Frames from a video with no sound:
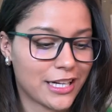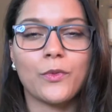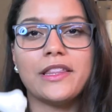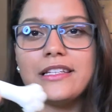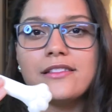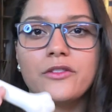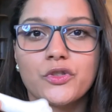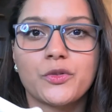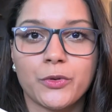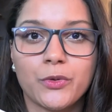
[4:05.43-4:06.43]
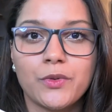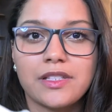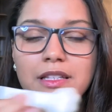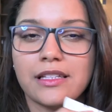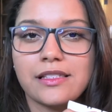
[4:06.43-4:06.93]
With these little spoons
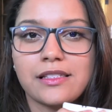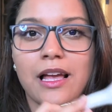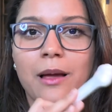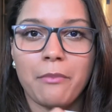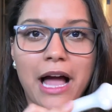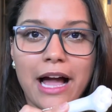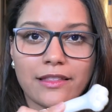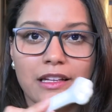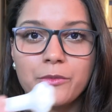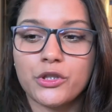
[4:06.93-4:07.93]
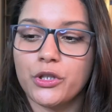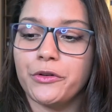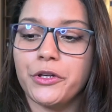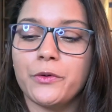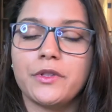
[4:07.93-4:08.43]
and this pack that I'm
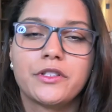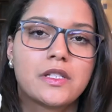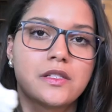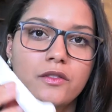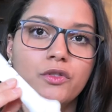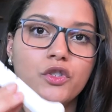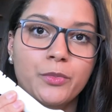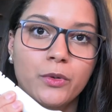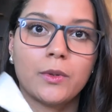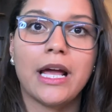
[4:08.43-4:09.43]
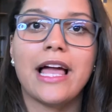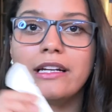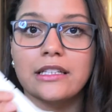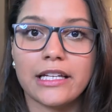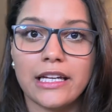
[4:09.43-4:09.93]
showing you, there's this little spoon and
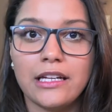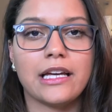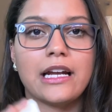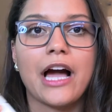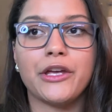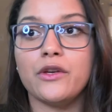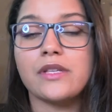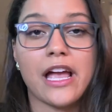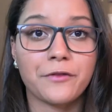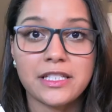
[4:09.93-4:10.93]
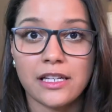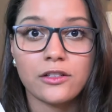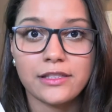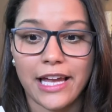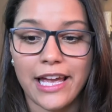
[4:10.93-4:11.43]
a lid that I use every
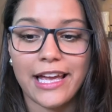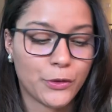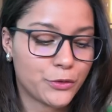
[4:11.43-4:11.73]
single day. You